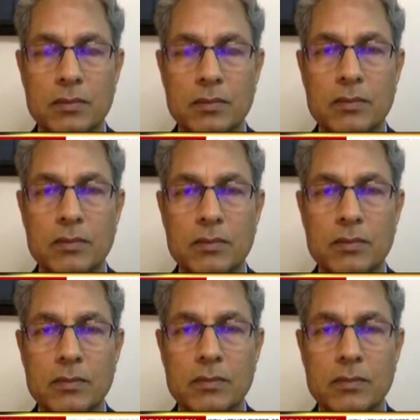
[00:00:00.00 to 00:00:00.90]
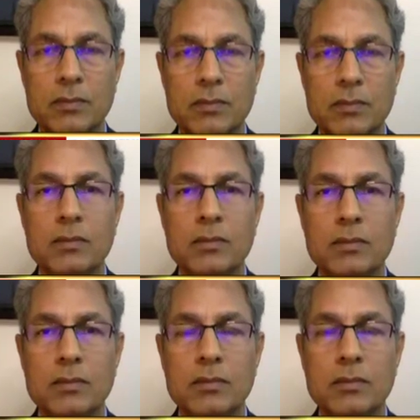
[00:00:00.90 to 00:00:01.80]

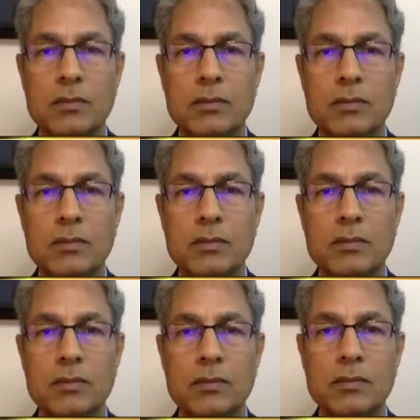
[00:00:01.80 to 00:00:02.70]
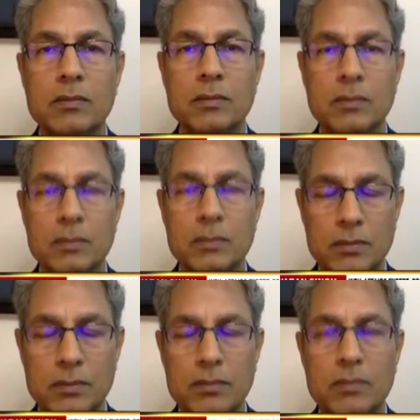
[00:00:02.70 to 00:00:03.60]

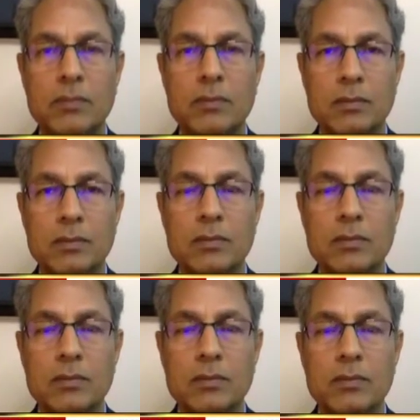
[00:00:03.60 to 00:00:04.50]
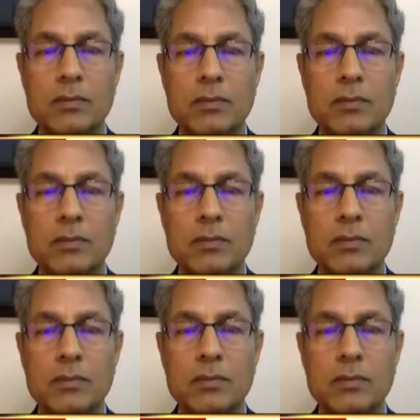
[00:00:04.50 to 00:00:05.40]

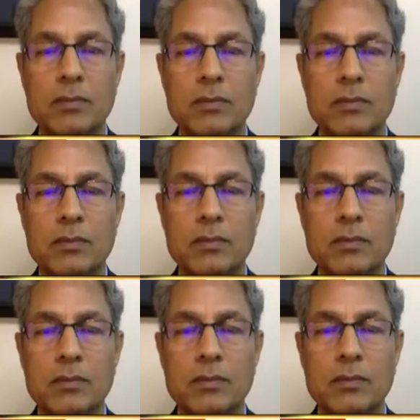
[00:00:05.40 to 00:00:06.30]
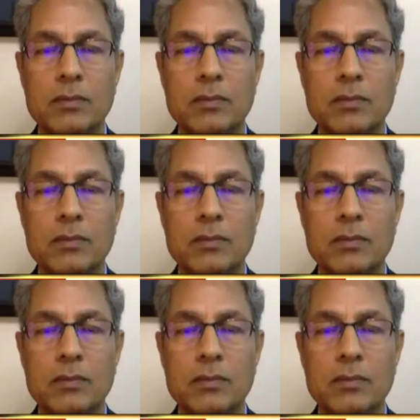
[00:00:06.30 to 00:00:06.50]
The person shown says nothing.